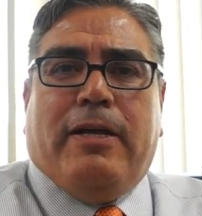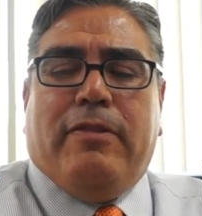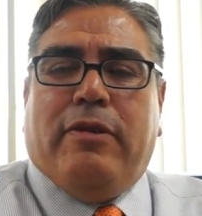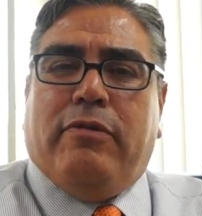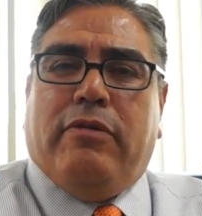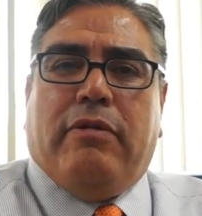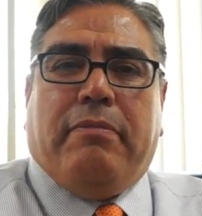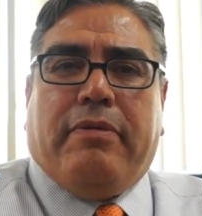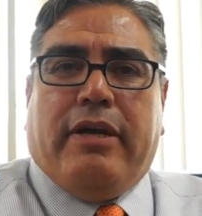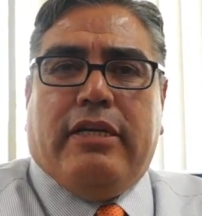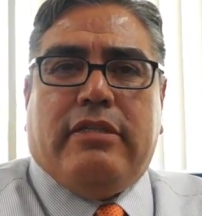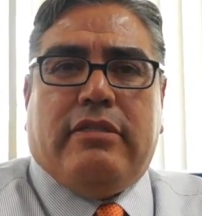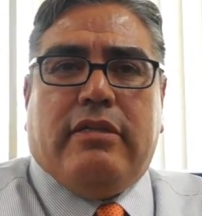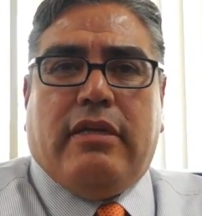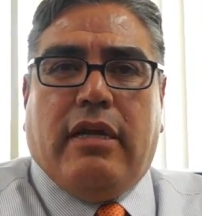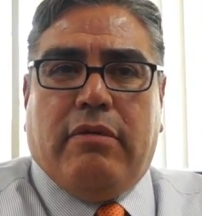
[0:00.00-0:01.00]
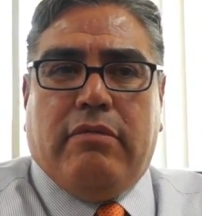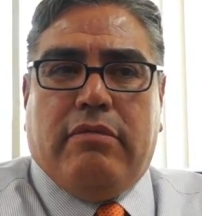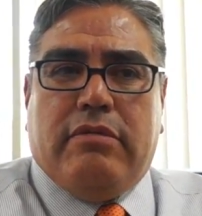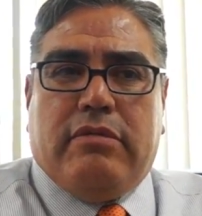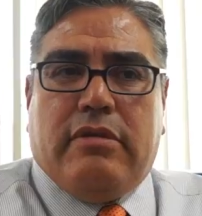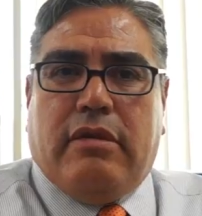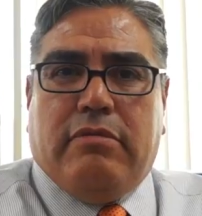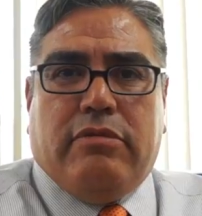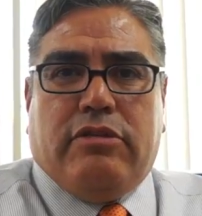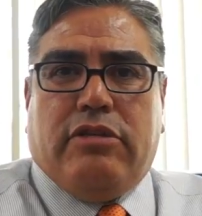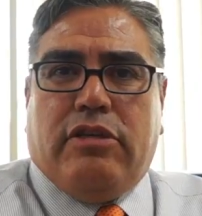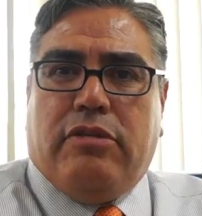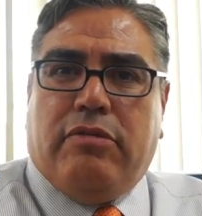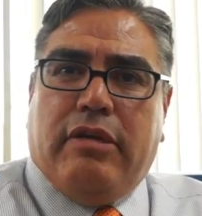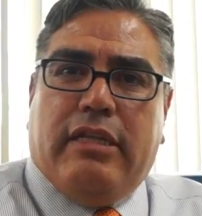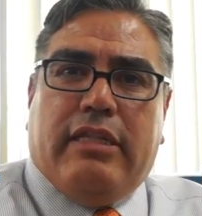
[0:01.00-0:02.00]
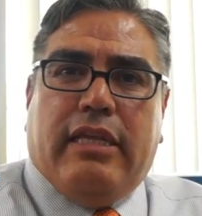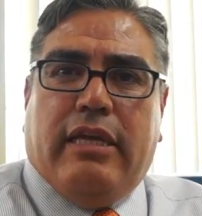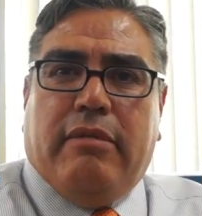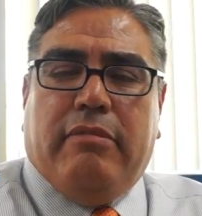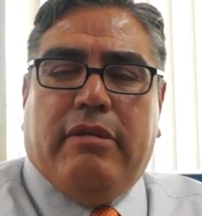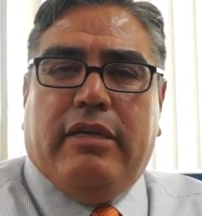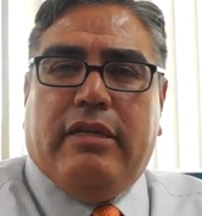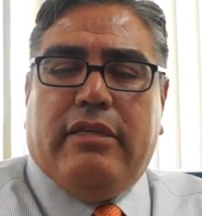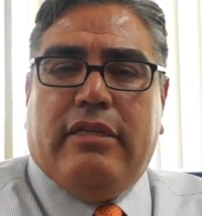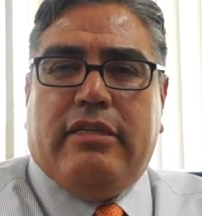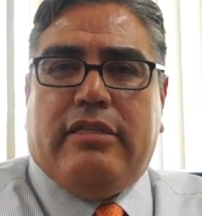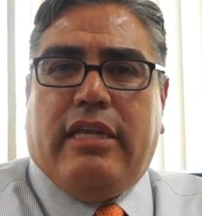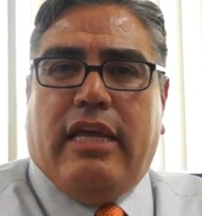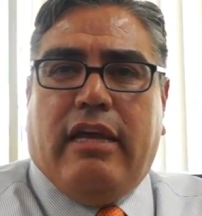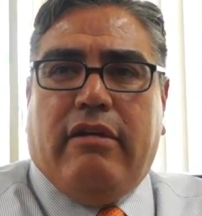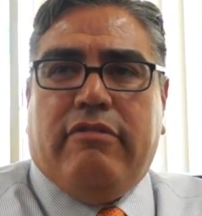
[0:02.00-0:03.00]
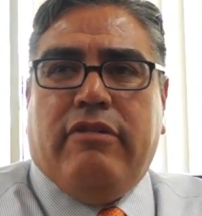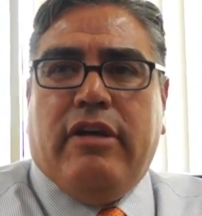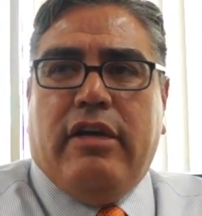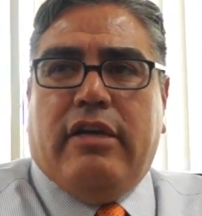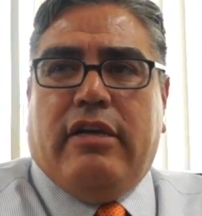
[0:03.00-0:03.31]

They were impressed that I was able to greet them and at least have